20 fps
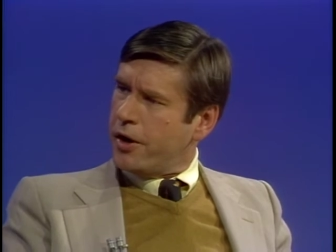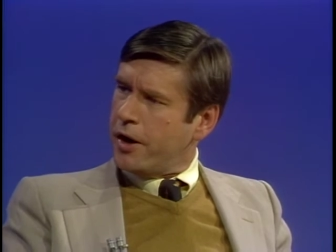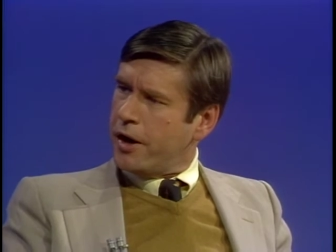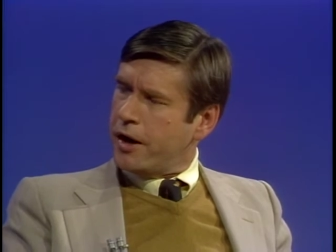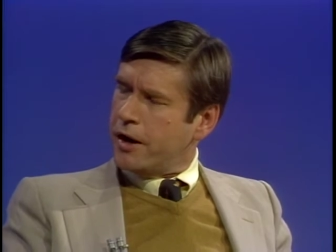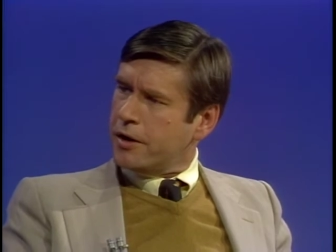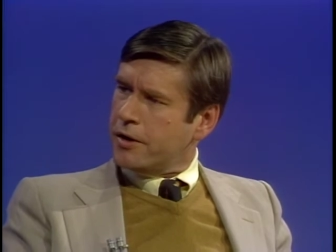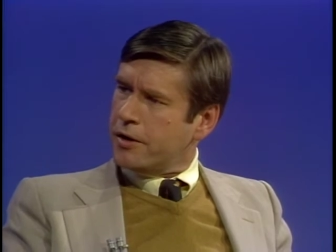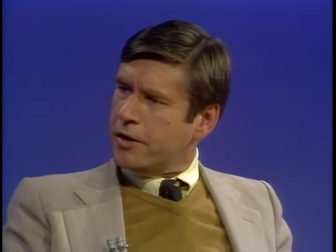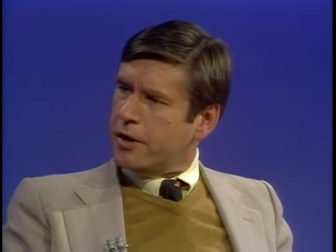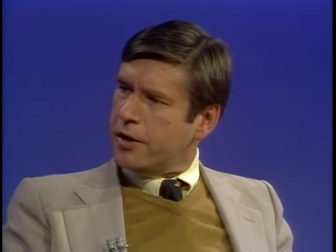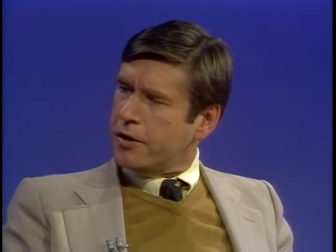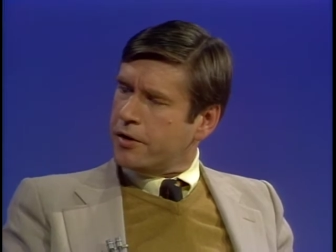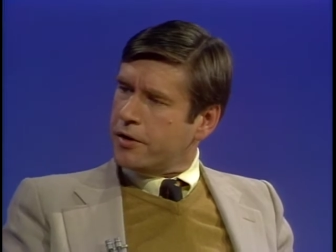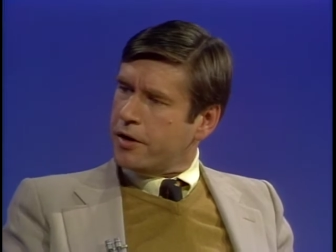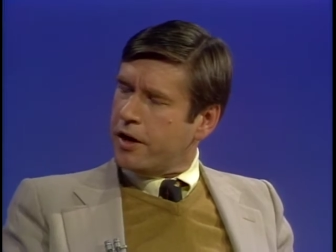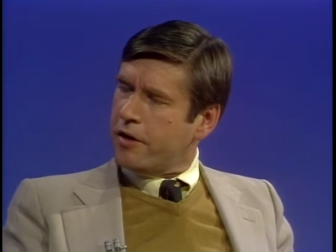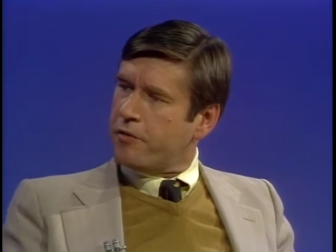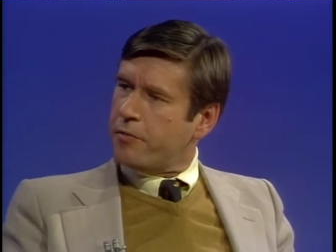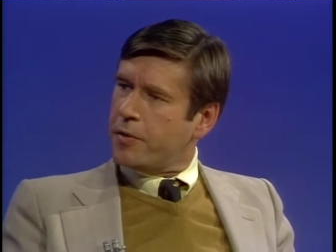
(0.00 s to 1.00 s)
And uh,
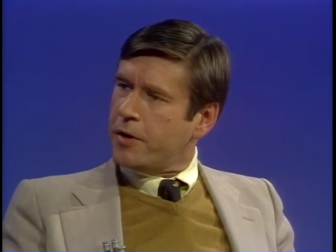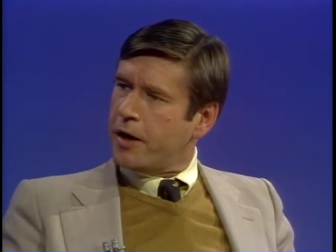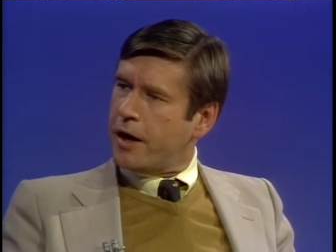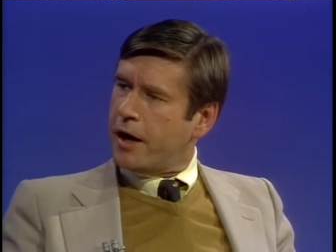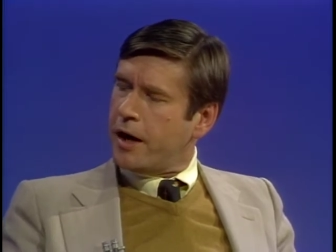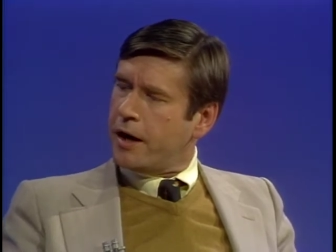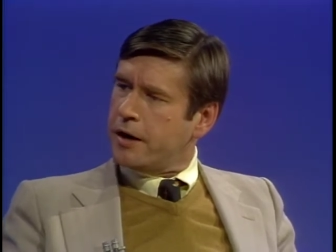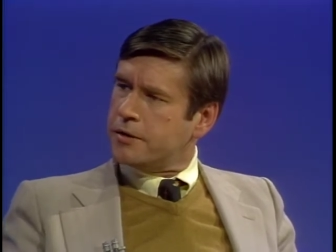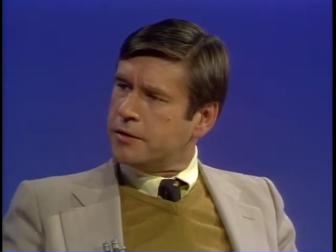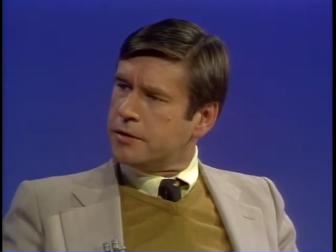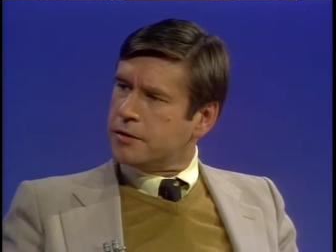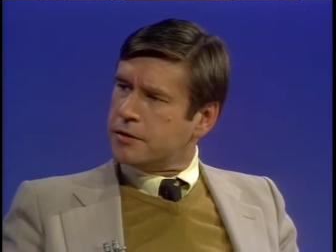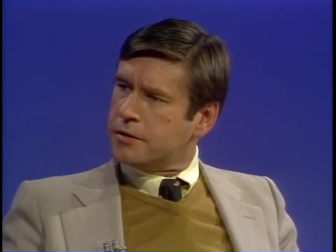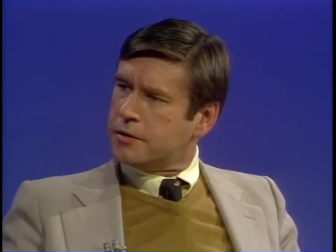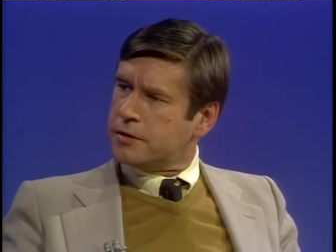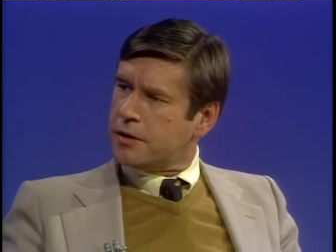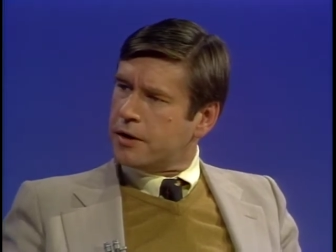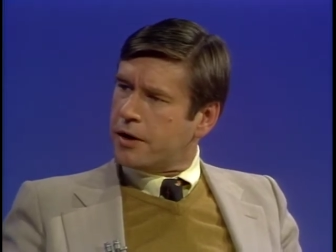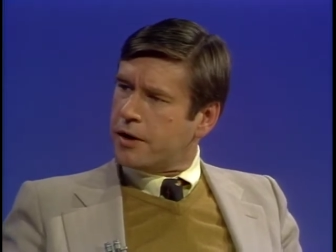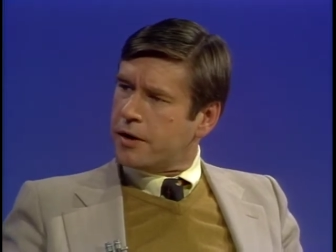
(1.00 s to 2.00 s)
the FBI agent,
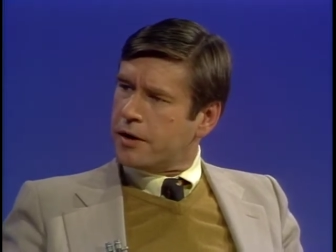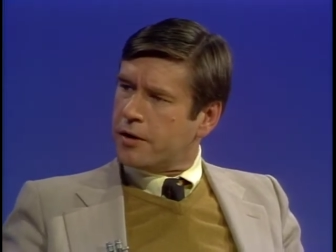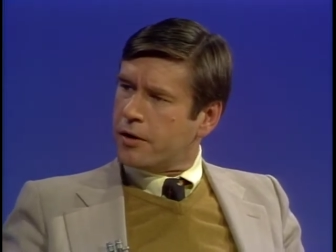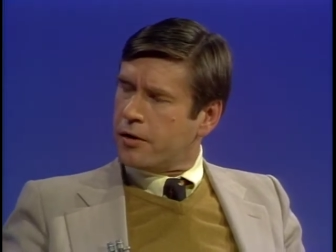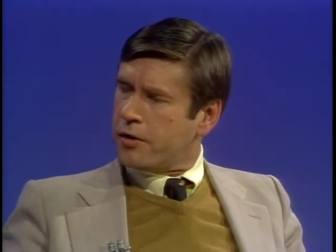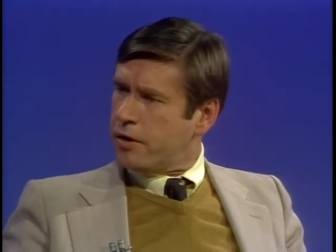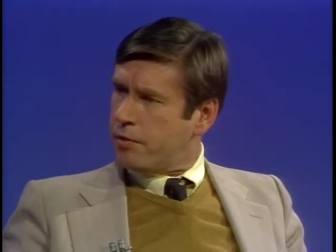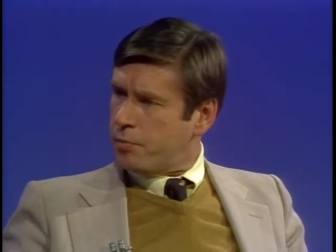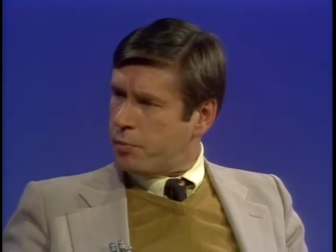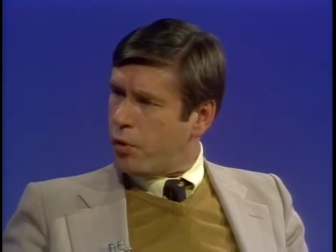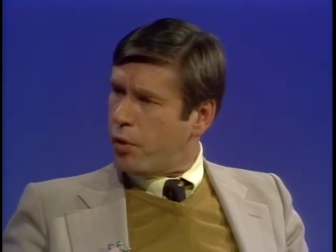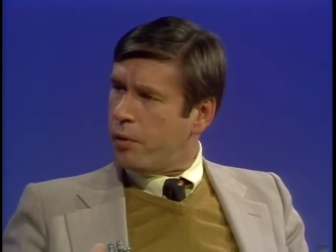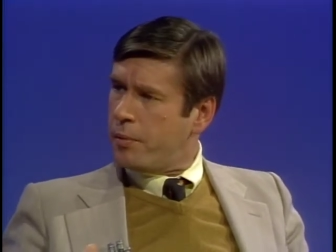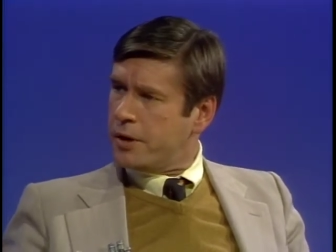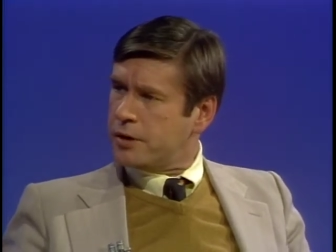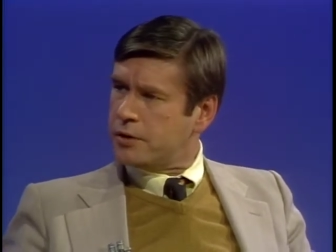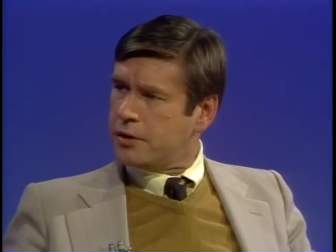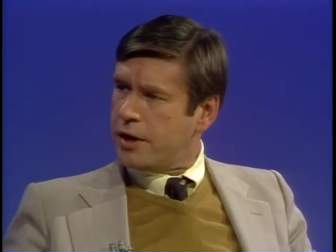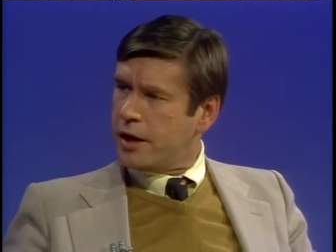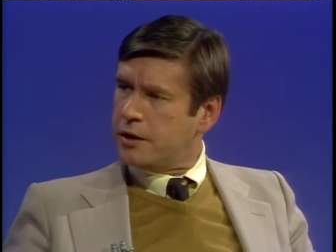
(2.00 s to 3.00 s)
uh, or the
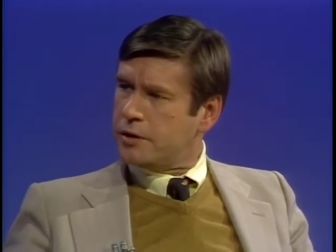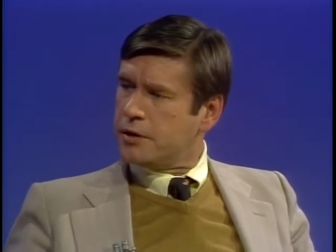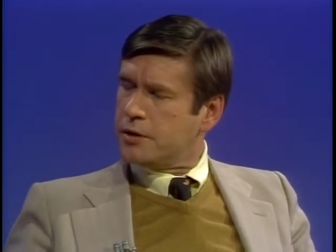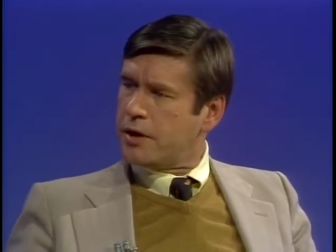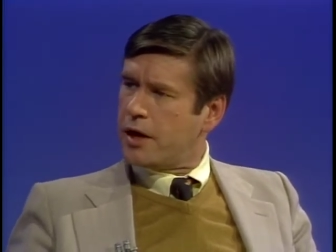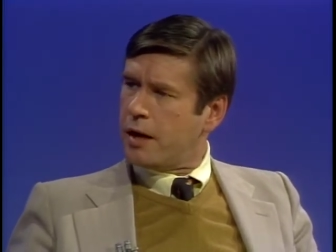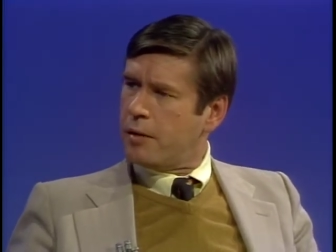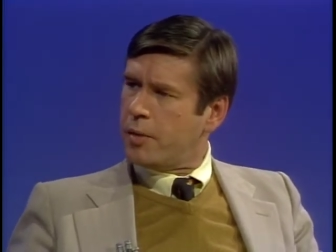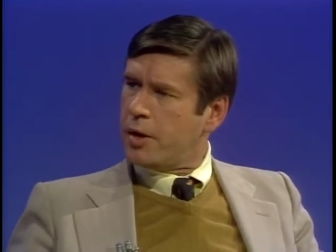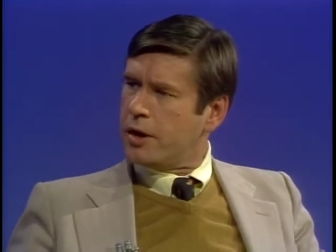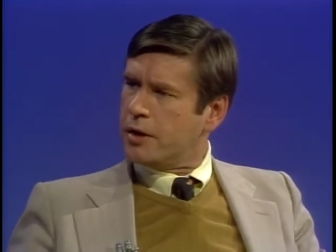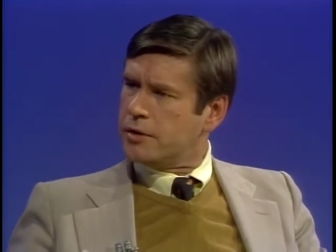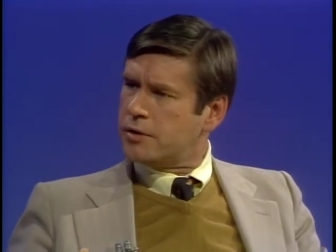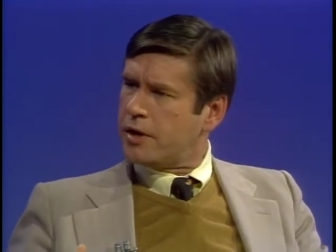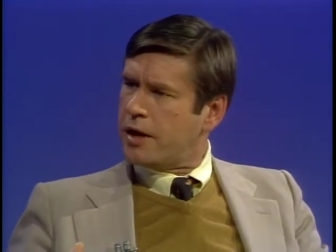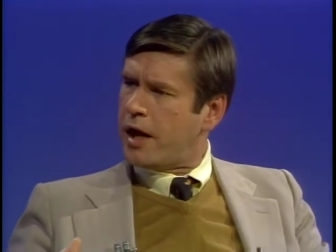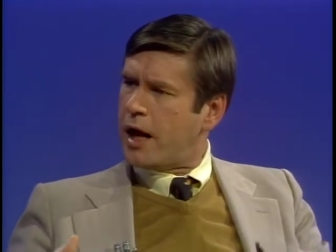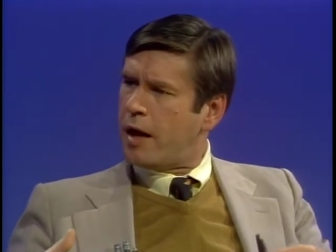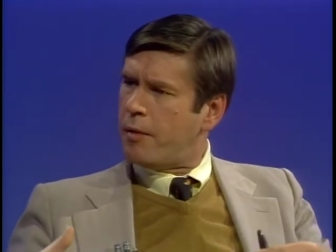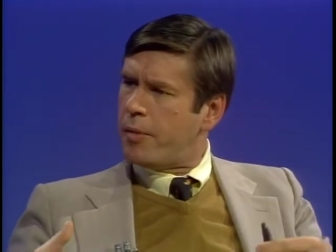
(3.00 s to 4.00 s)
prohibition agent came in and
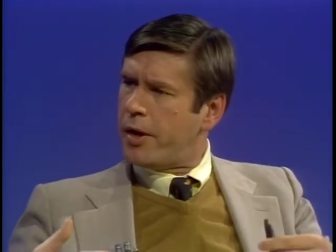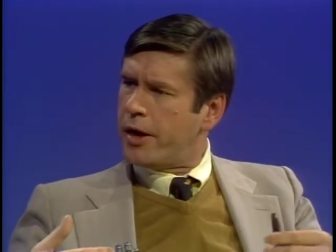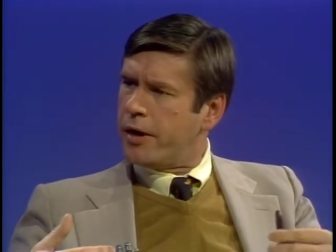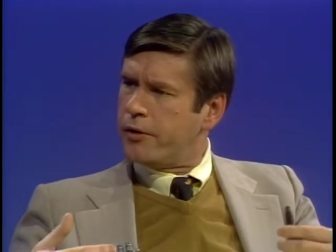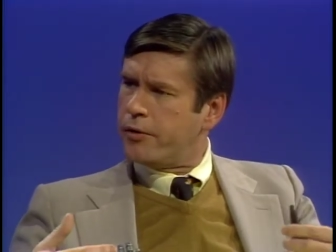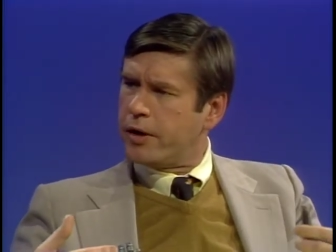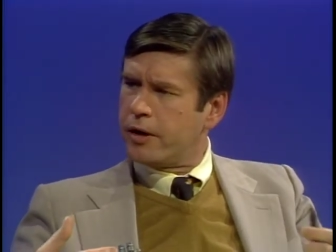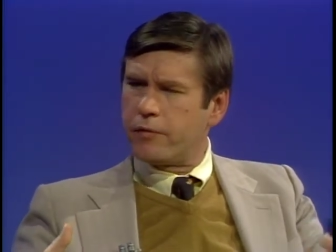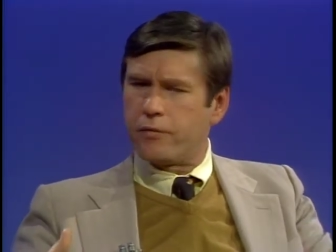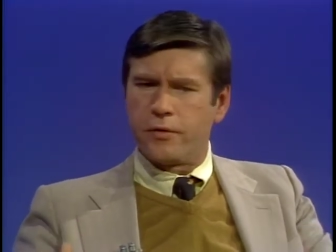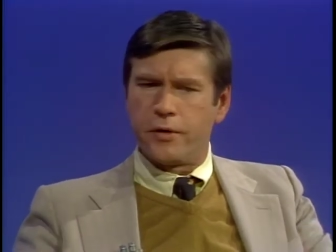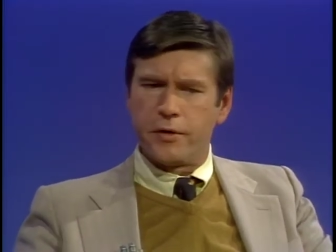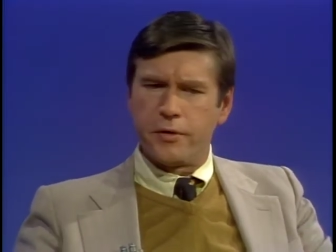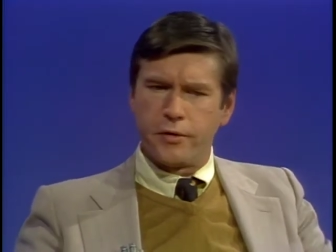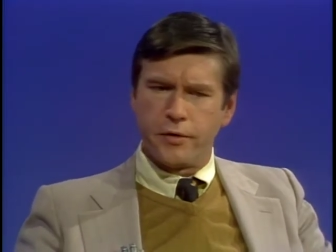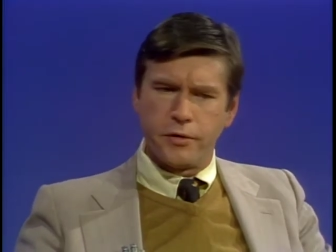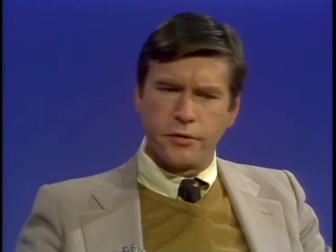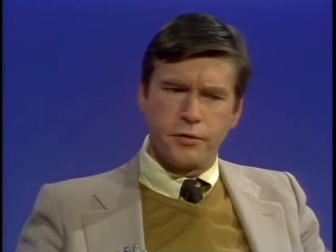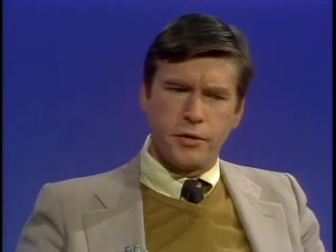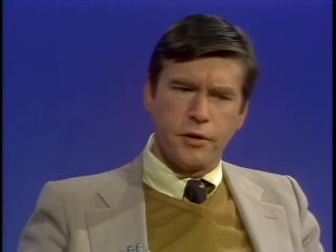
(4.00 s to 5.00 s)
said, how about a drink for a
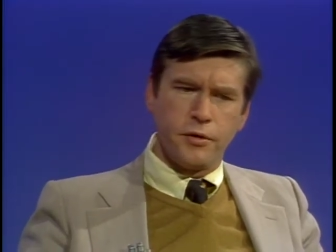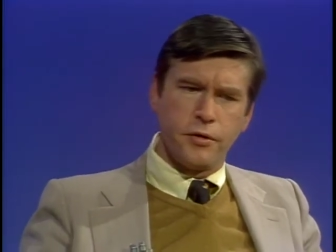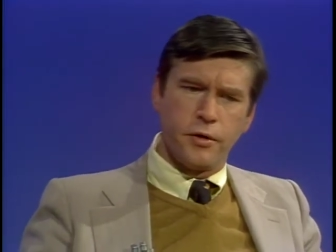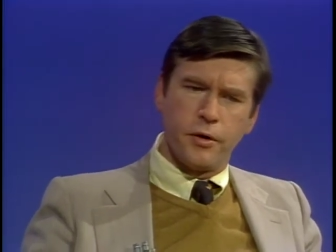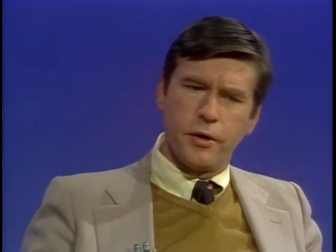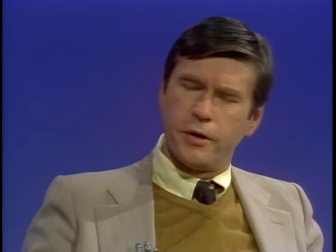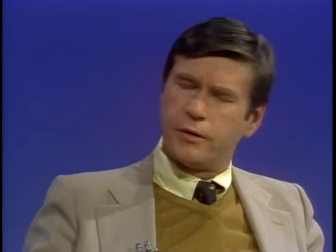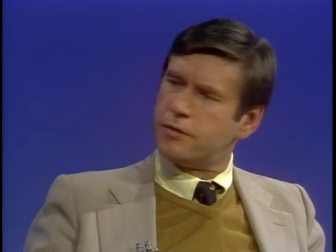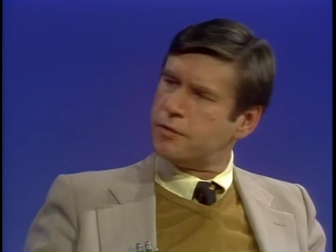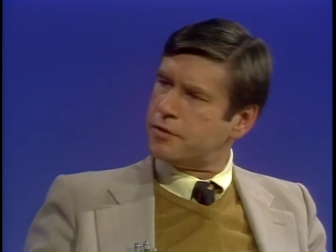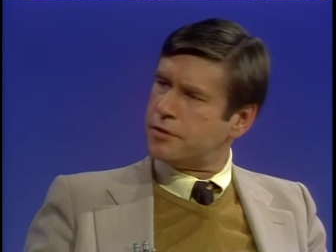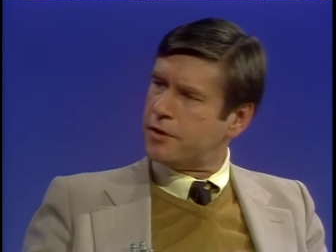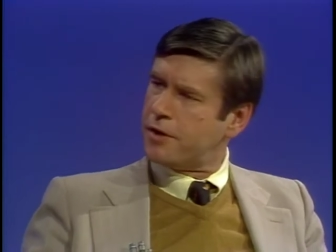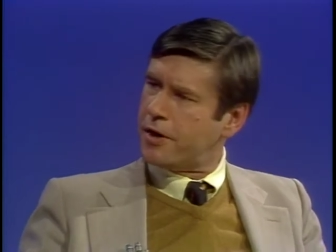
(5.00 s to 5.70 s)
thirsty tourist?